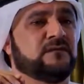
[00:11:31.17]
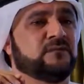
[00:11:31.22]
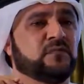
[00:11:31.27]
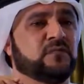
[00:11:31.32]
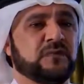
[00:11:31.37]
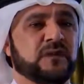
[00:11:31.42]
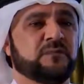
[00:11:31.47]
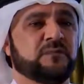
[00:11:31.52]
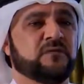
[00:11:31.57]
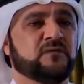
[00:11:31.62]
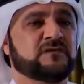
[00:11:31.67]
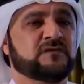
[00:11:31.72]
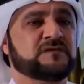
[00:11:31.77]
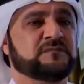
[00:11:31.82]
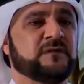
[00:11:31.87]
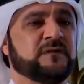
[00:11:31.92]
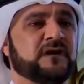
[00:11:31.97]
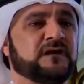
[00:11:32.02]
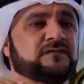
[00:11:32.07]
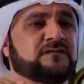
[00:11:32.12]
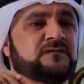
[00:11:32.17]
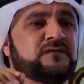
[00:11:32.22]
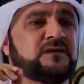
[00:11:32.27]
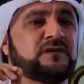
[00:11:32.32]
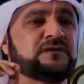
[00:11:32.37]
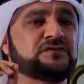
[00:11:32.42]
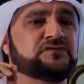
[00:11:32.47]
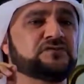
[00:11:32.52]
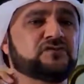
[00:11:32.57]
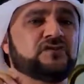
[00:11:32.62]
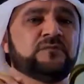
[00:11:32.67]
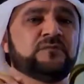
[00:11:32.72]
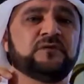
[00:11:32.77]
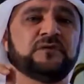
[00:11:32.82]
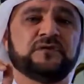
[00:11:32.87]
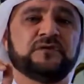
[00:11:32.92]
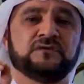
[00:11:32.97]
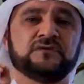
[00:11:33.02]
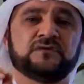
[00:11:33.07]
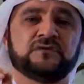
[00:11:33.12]
pull up your smartphone and show
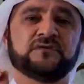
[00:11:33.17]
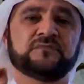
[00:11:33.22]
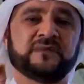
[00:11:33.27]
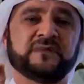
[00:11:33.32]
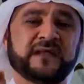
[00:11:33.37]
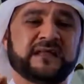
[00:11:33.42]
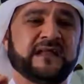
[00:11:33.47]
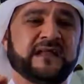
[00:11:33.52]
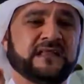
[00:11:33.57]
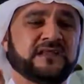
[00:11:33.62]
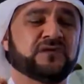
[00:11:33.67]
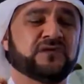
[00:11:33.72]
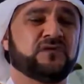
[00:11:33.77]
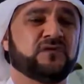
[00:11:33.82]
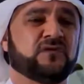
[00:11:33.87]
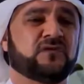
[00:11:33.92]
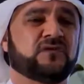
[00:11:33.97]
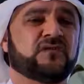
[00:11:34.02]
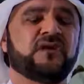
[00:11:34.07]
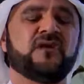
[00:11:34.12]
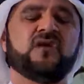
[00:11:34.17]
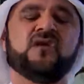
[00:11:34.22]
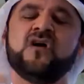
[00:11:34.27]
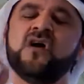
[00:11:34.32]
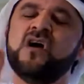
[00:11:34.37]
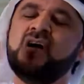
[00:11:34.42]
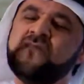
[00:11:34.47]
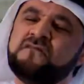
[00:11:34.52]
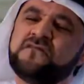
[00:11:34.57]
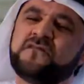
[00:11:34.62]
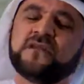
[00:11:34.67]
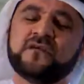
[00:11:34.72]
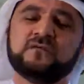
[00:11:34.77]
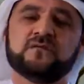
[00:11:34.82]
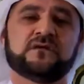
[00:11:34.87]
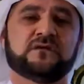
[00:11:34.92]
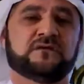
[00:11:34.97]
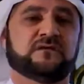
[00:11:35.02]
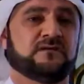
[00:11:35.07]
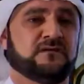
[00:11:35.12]
me your magnetic north,
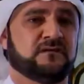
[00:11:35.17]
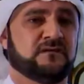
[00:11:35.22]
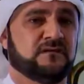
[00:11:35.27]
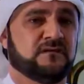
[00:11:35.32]
everyone,